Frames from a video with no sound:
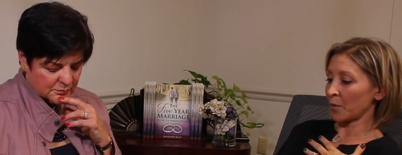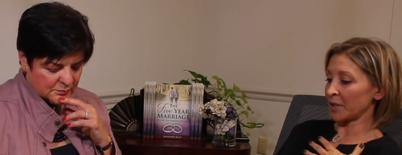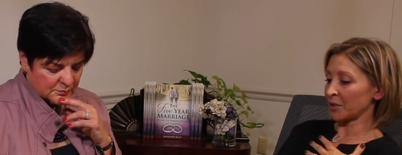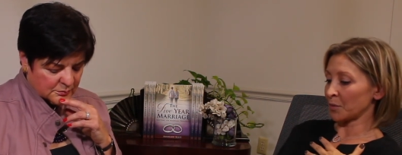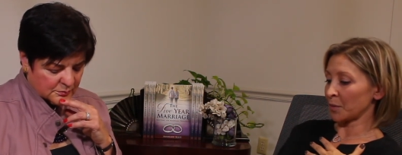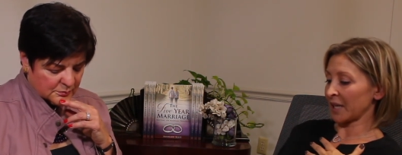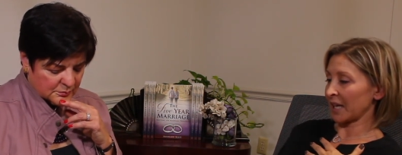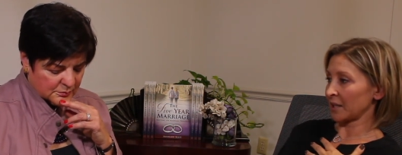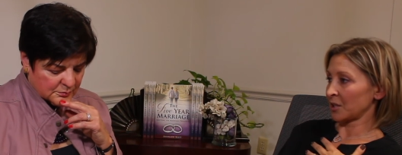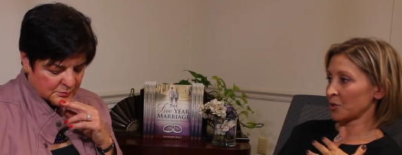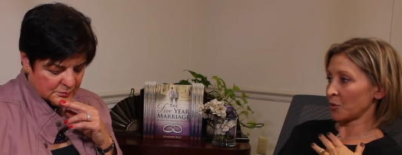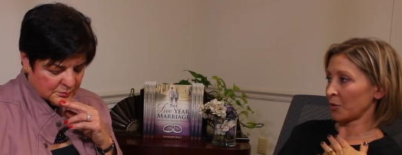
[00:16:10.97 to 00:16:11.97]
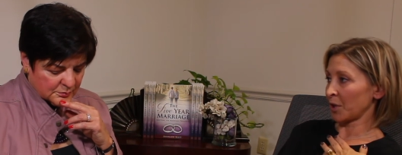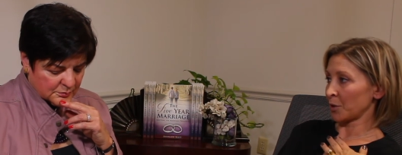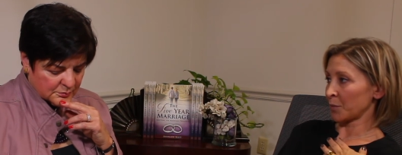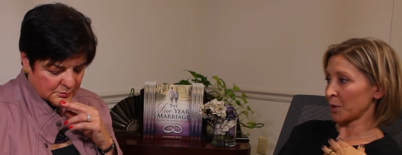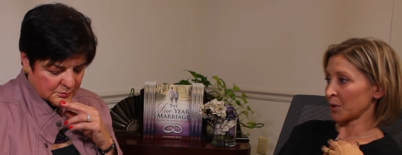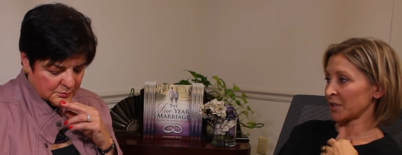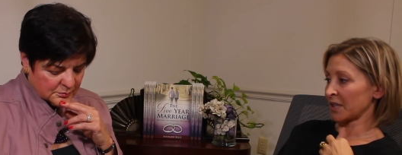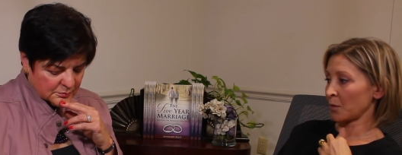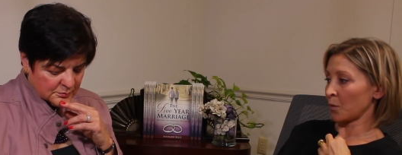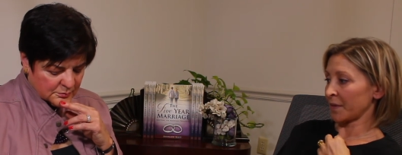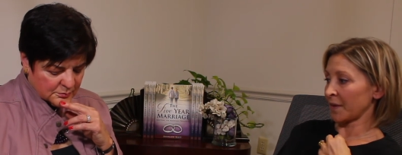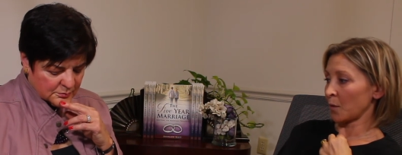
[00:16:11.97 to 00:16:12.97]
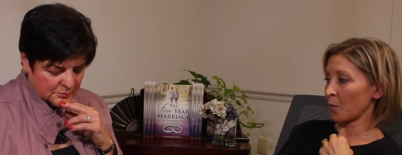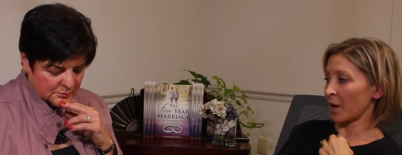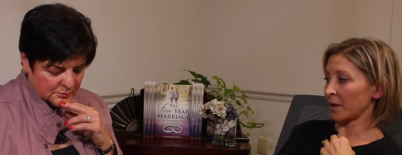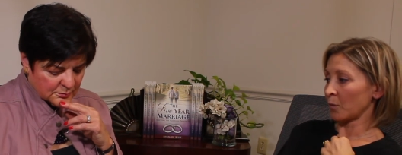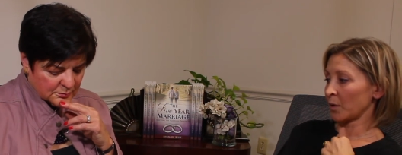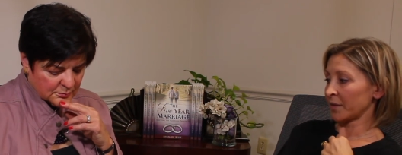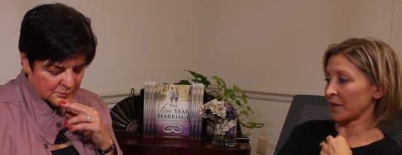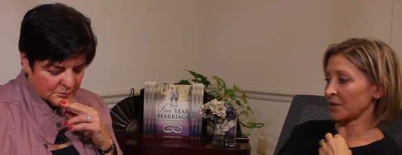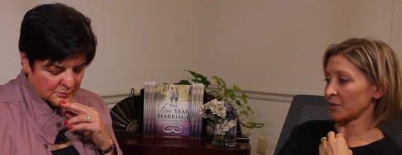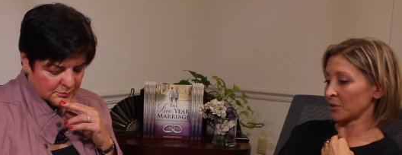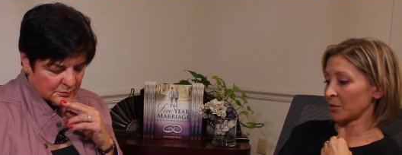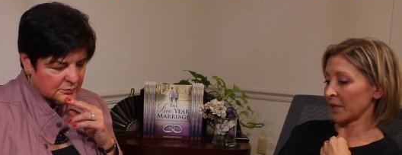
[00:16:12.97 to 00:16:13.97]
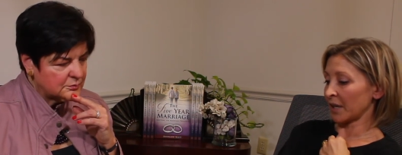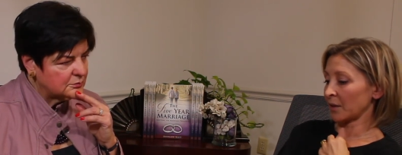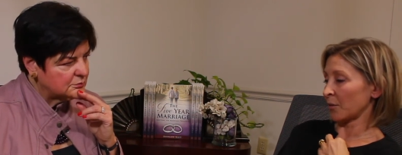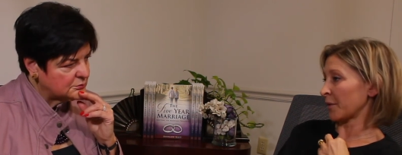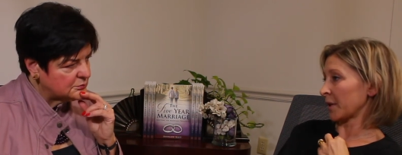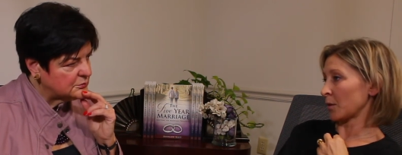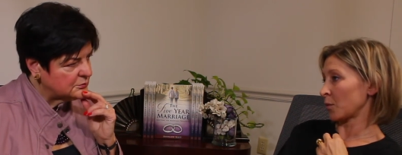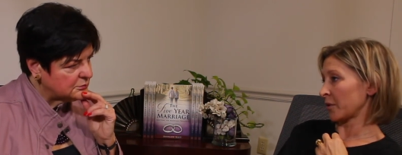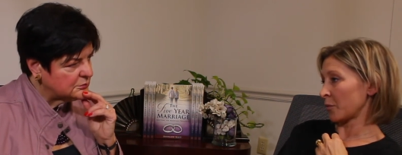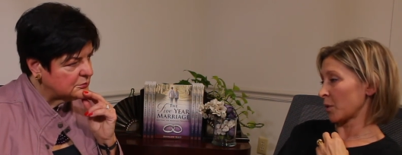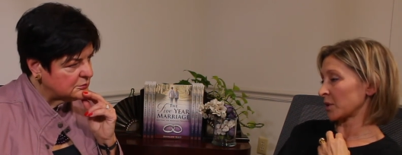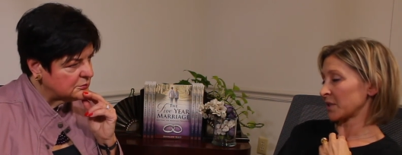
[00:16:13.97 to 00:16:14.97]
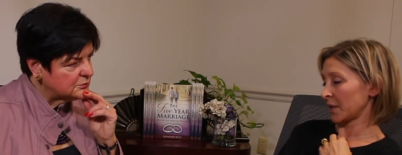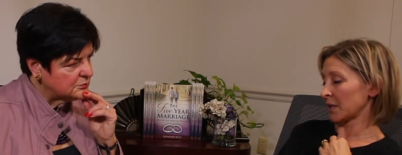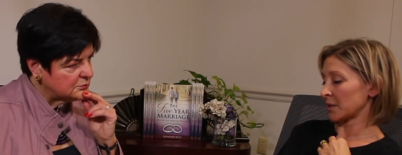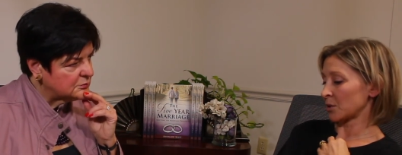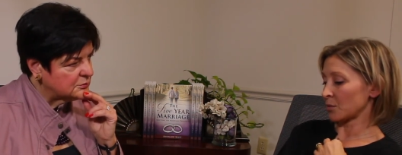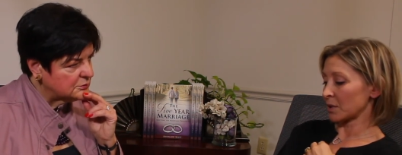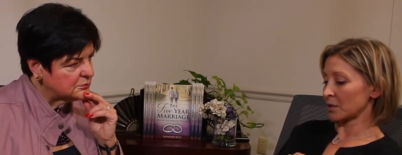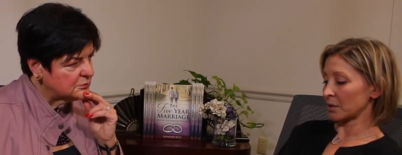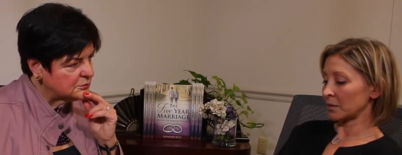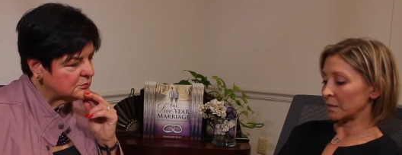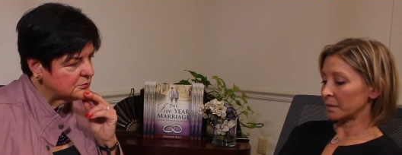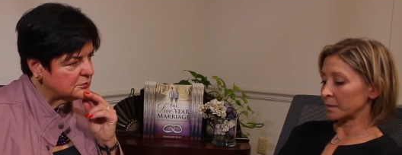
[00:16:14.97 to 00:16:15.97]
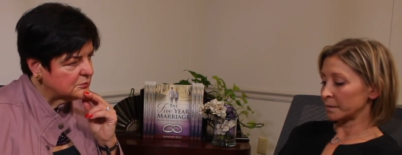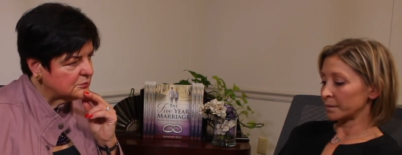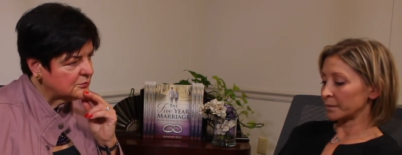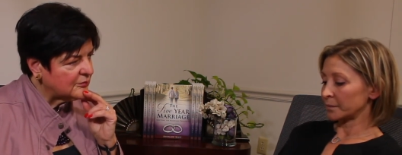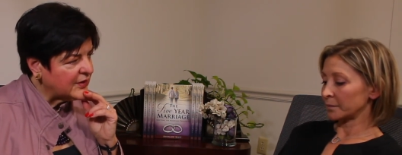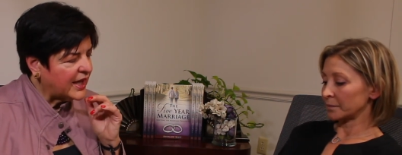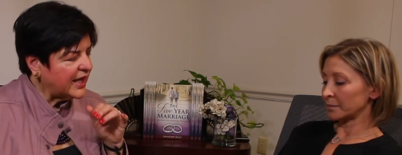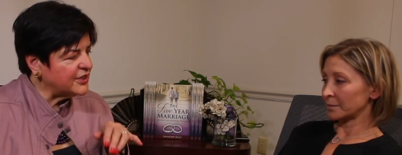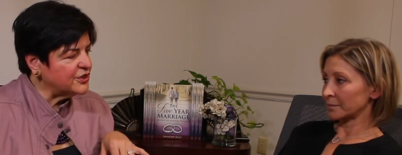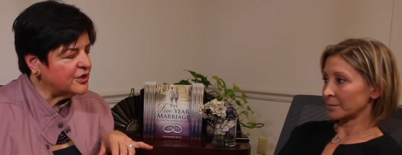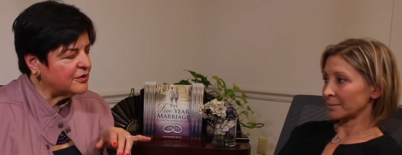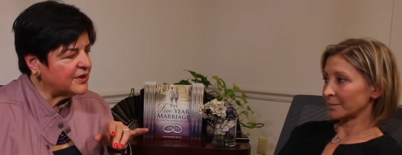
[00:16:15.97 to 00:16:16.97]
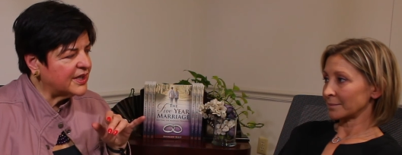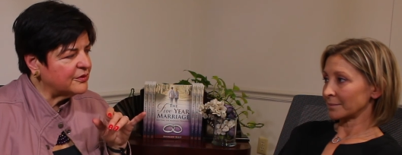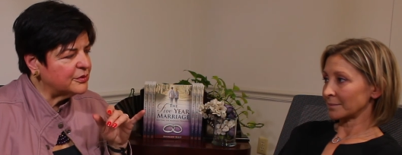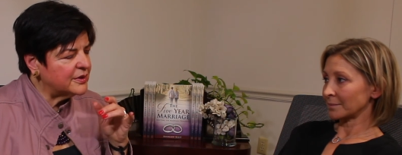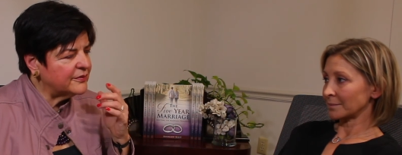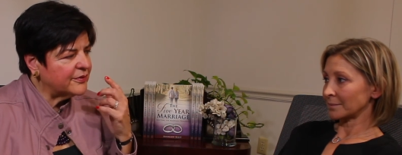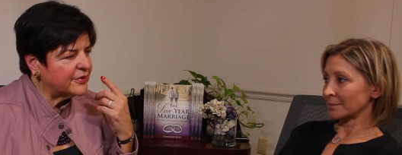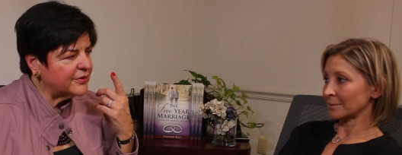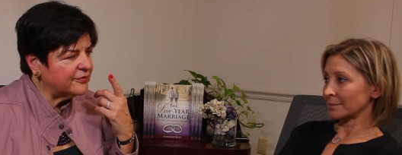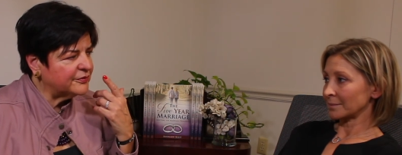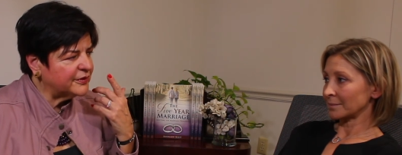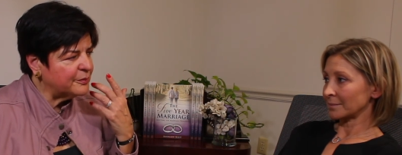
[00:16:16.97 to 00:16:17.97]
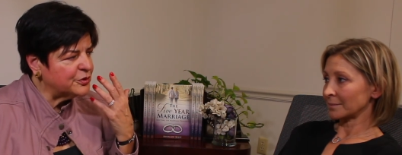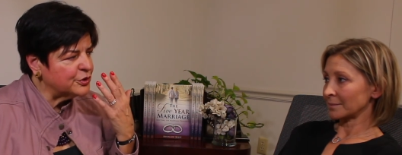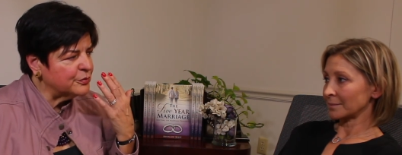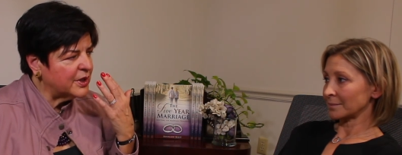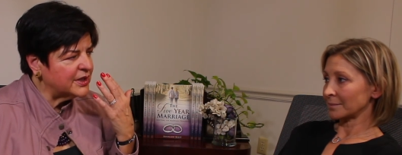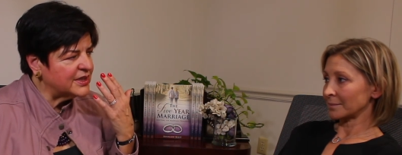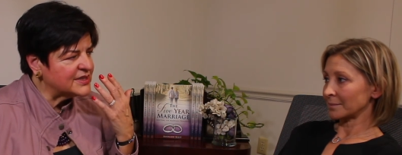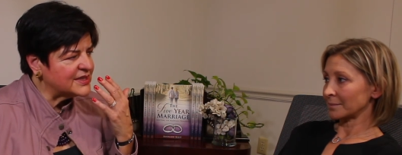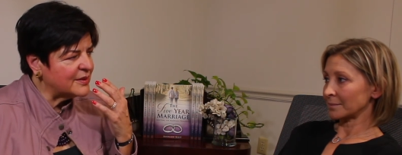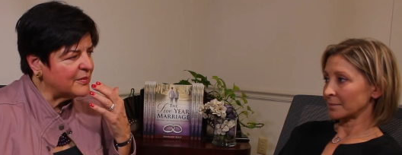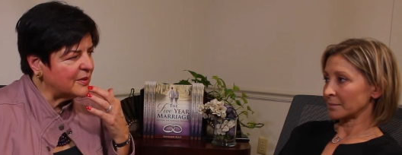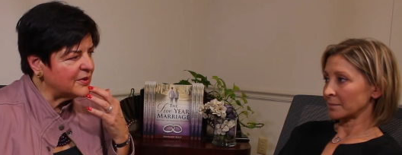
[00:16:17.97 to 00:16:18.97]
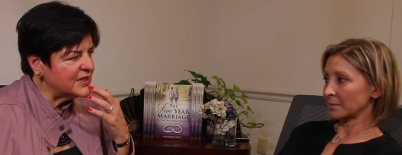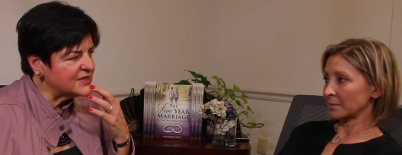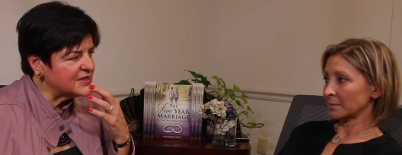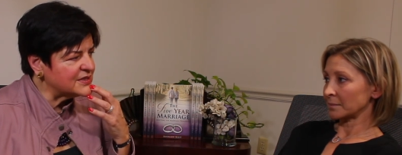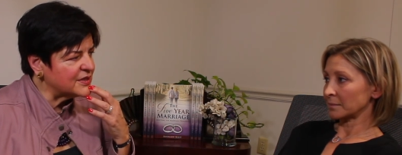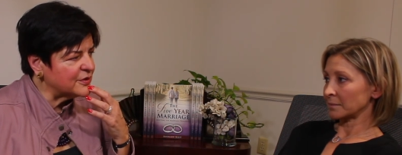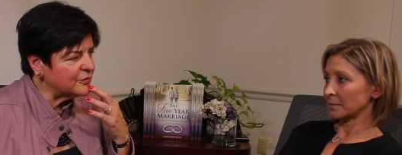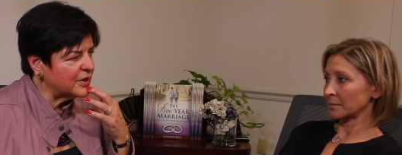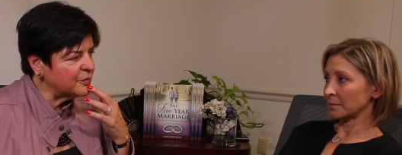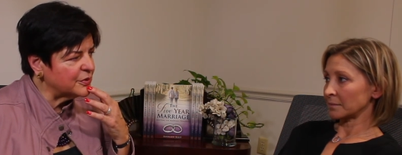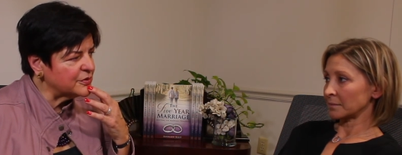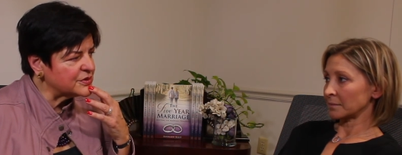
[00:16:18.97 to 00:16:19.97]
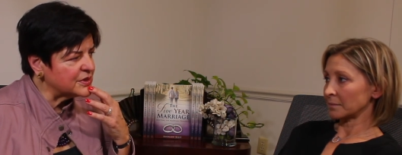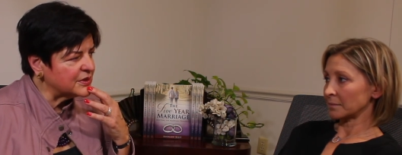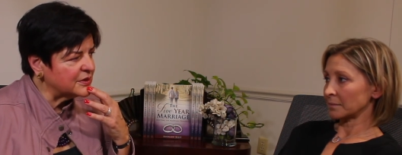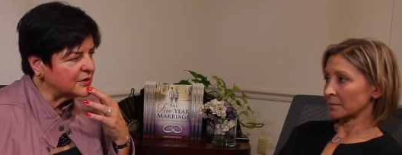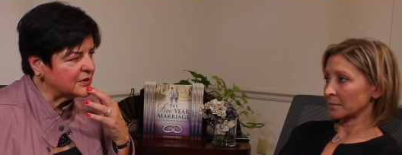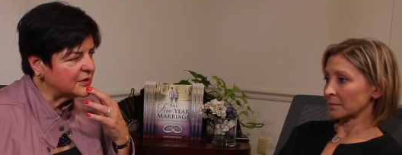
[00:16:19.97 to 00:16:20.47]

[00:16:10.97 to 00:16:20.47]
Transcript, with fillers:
Speaker 1: what we do. We can't control the other person and what they want and what they do. And I don't think it would have worked in that situation.
Speaker 2: And you don't think it would have flipped your mind to say maybe this isn't the right person?